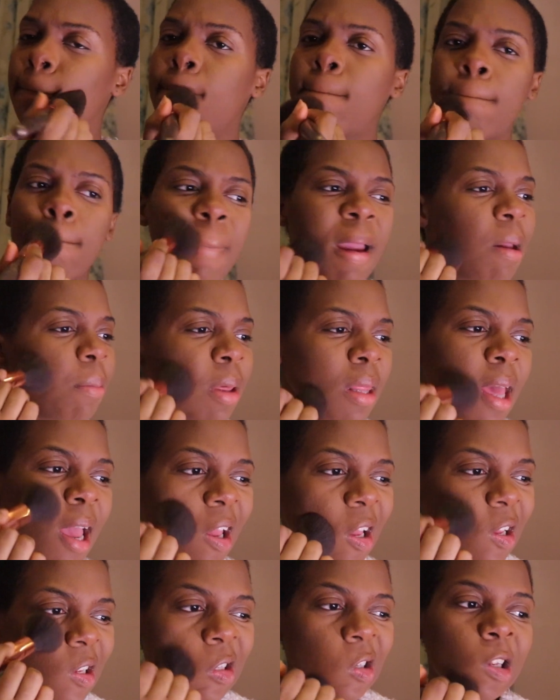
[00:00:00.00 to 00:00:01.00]
maybe
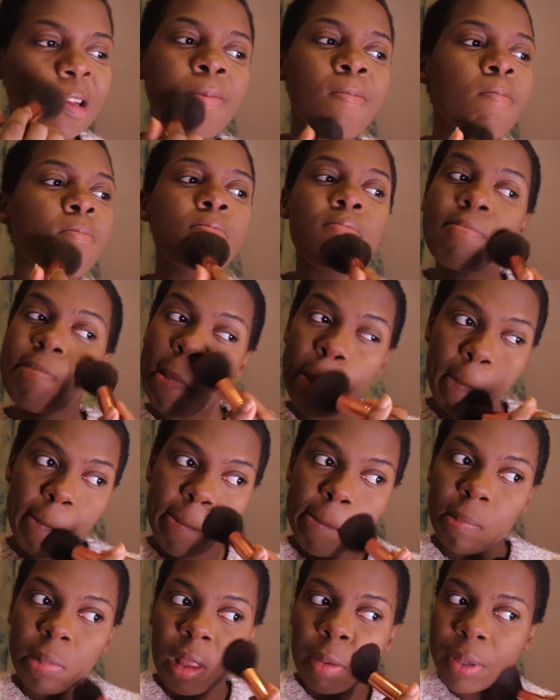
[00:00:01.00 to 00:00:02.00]
that isn't
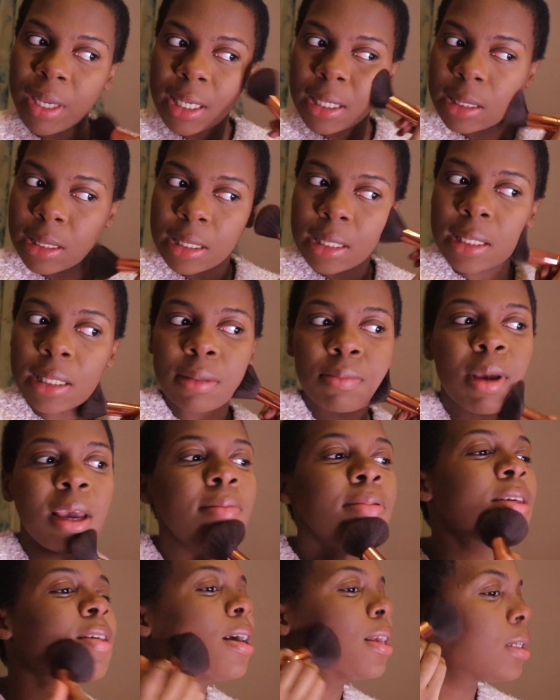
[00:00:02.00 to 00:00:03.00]
the business.
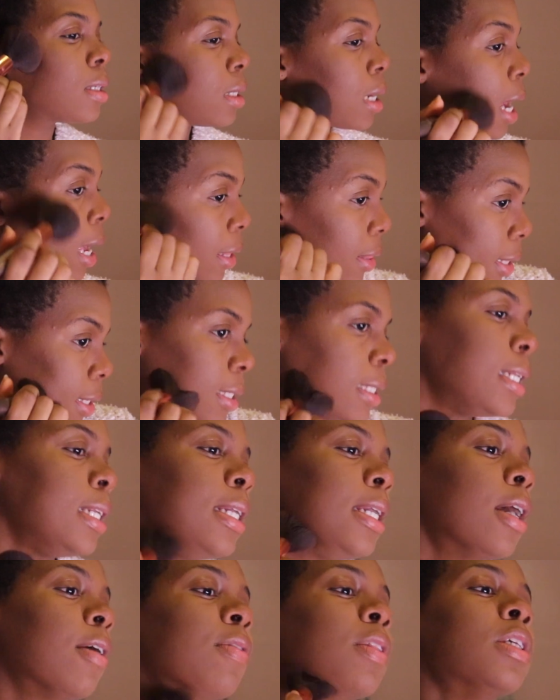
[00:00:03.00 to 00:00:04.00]
Maybe that's not the
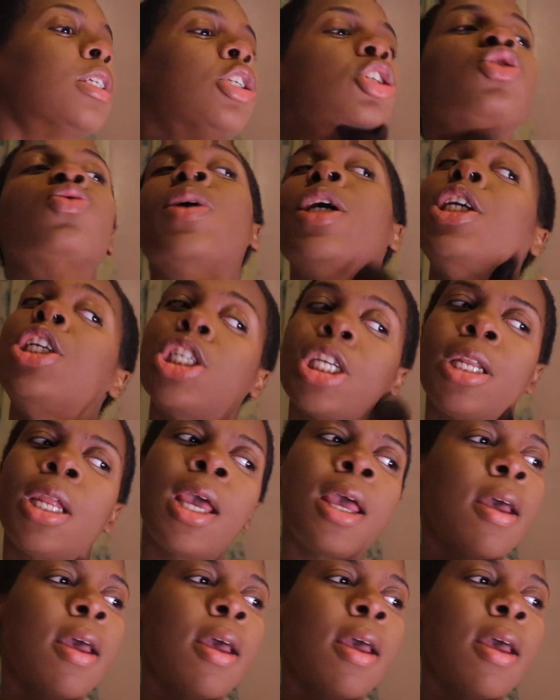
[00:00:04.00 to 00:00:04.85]
tea of the situation.